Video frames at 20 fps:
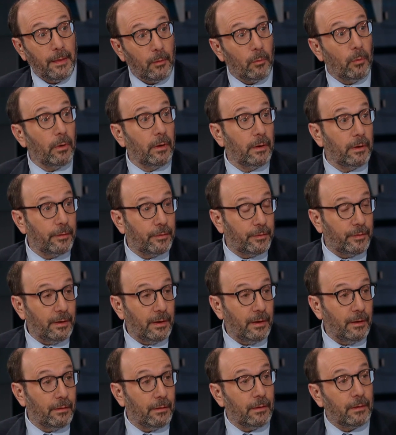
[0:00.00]
think we're going to
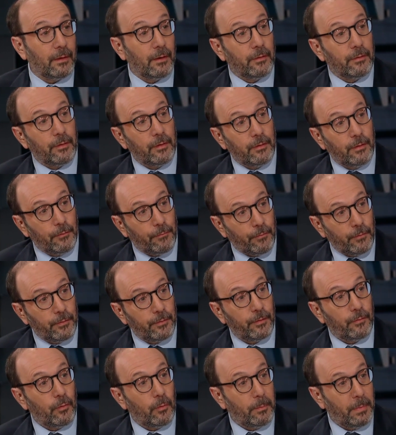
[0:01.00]
see that there's a
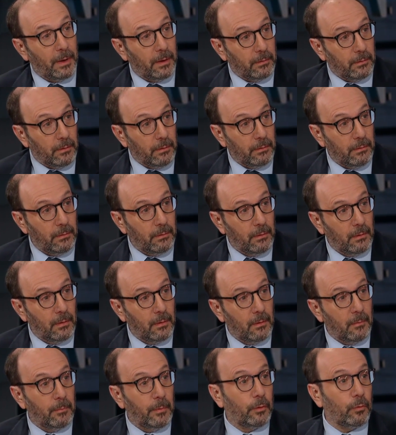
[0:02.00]
difference of opinion
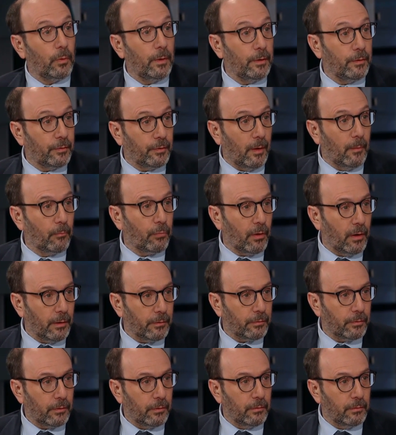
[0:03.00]
between some
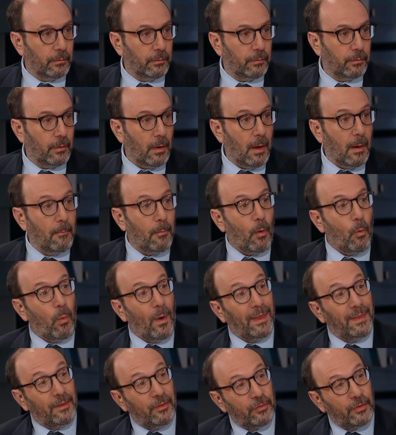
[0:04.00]
prosecutors. But
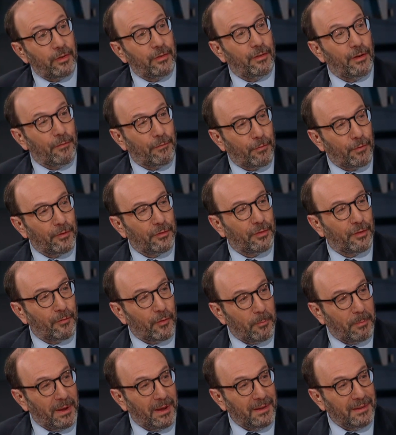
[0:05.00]
when there's a difference
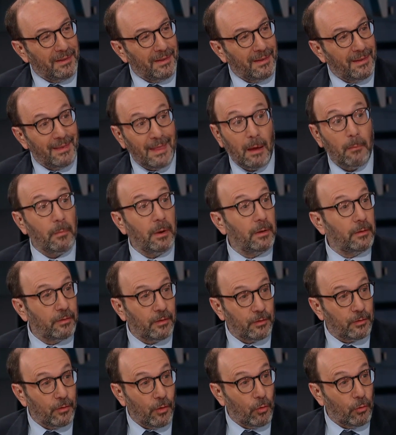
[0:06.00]
of opinion, that means
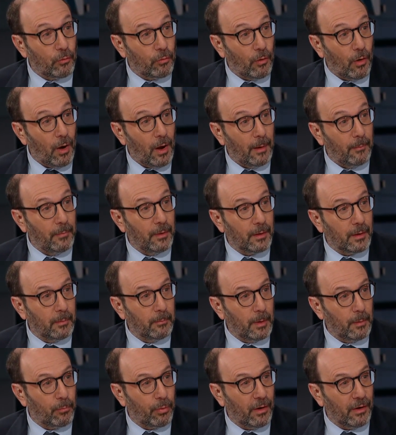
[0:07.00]
there's no crime that
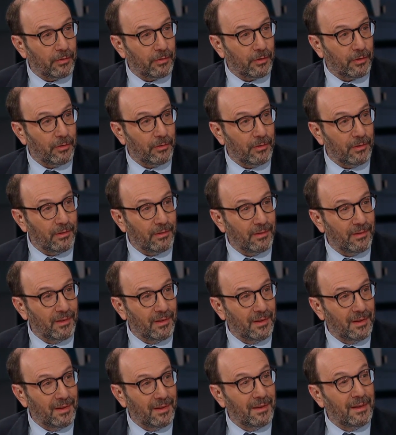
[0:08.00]
can be prosecuted.
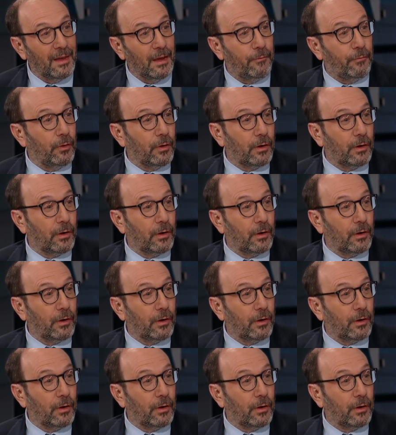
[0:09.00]
If